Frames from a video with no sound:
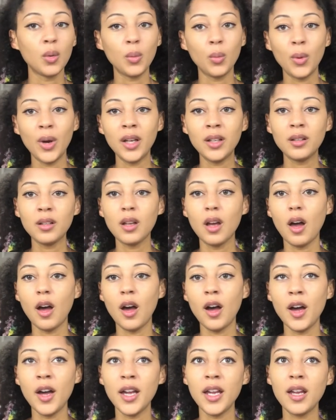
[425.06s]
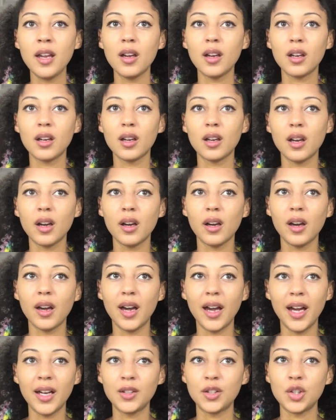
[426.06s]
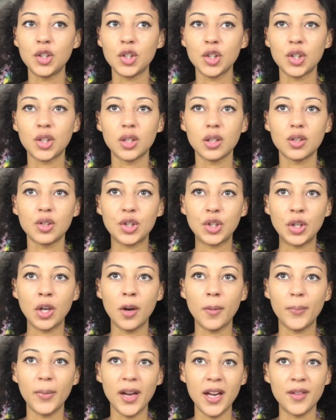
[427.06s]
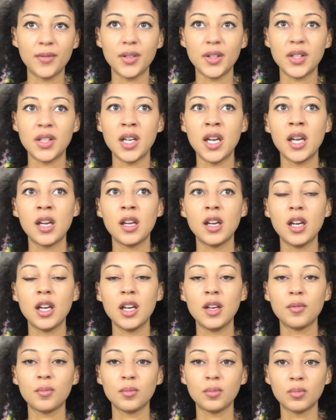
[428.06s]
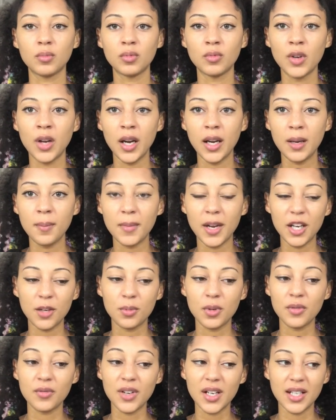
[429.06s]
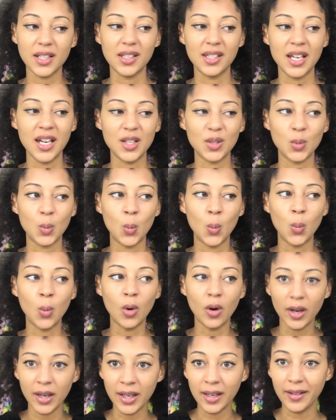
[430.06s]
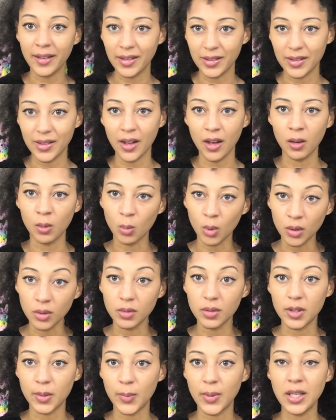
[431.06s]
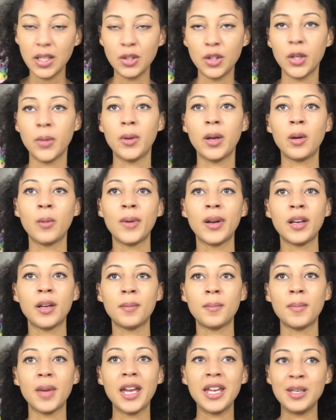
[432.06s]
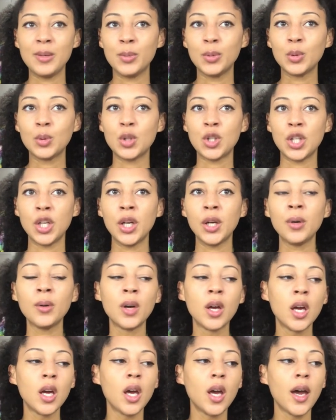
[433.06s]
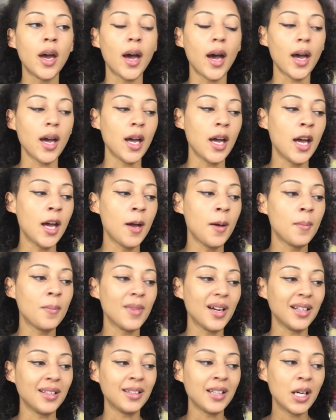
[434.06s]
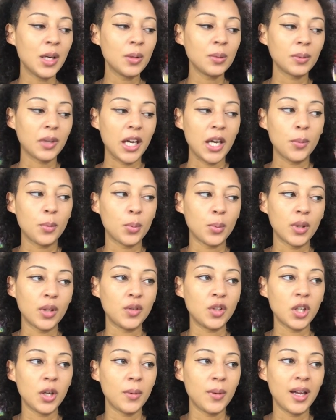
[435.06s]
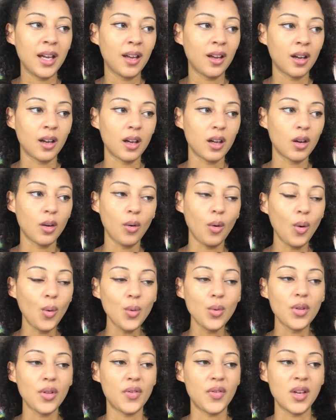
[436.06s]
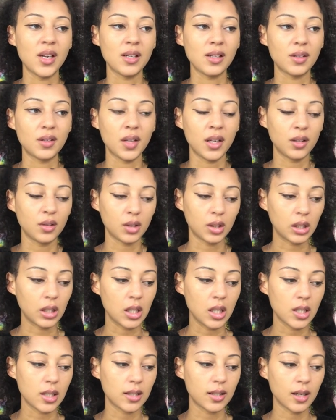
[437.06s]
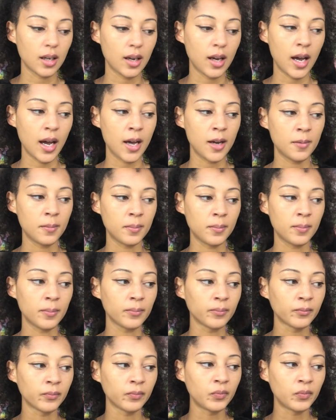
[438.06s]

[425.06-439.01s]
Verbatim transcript: When I had to just stop everything, it really made me reassess what it is that I want to be doing when I'm able to, and now I'm capable of doing all the things, thank goodness. I